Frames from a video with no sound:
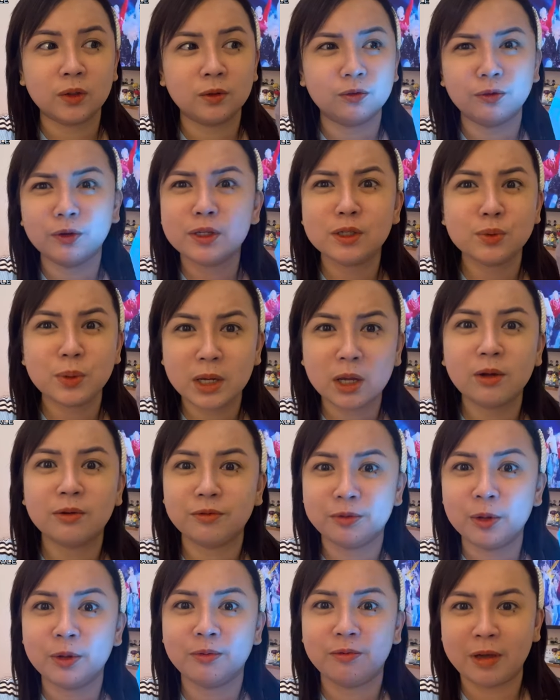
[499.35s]
first week of
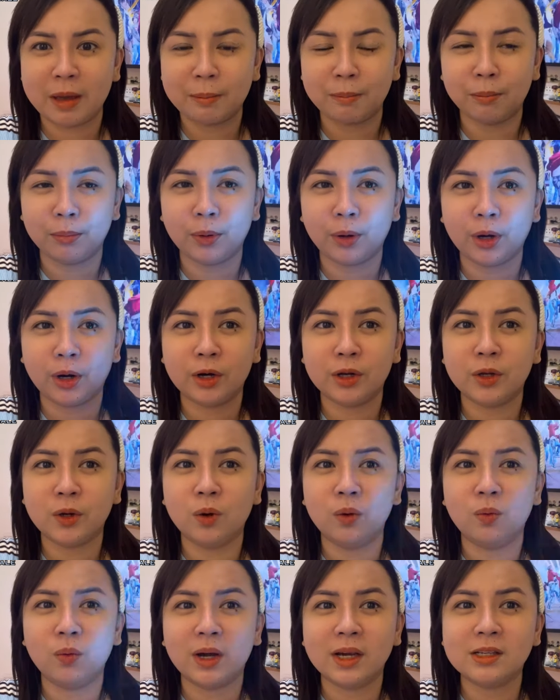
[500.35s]
November,
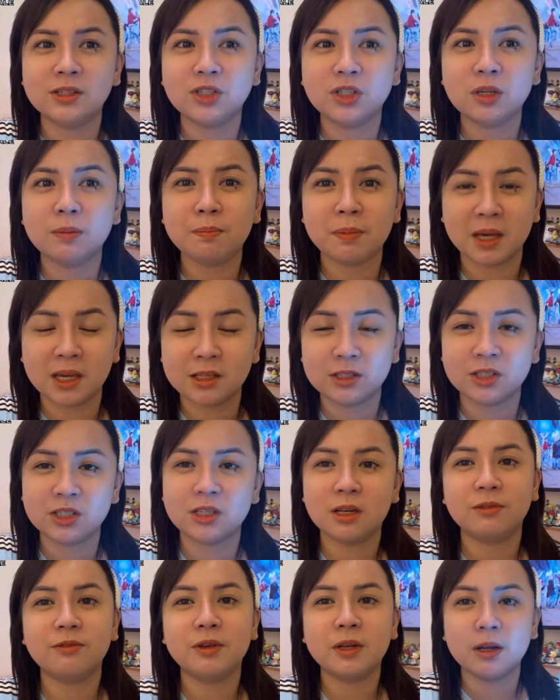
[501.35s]
yung YG page
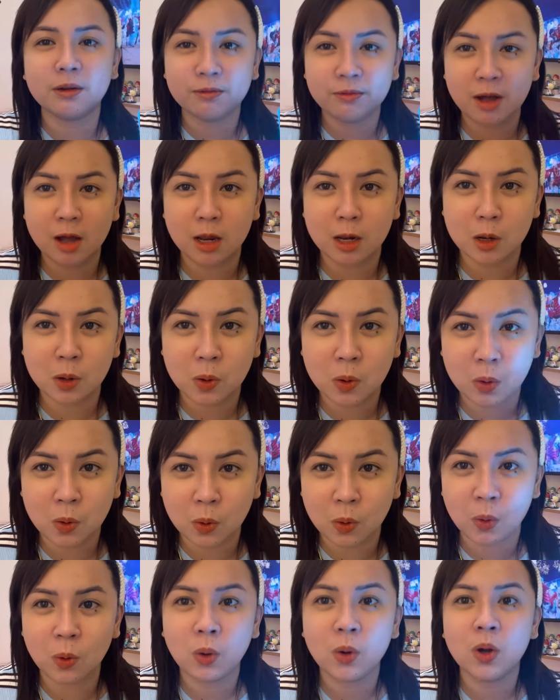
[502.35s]
na fina-follow
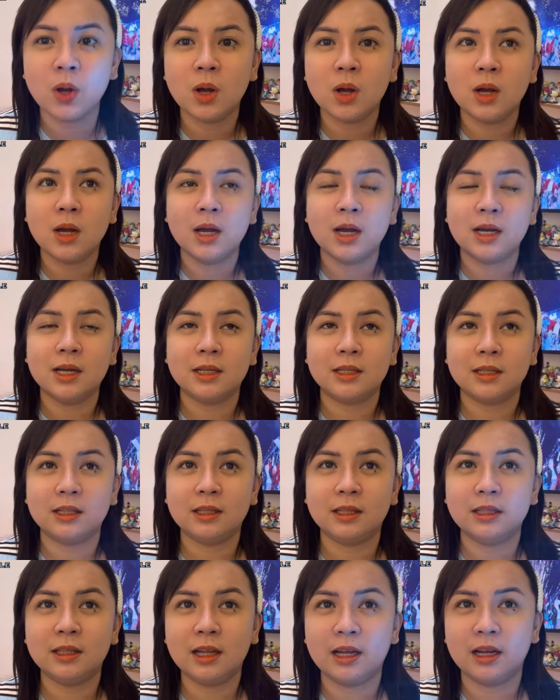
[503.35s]
ko
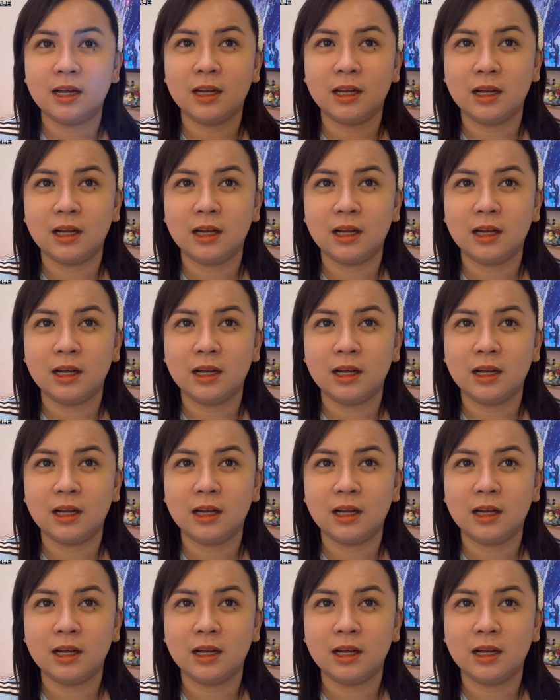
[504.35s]
na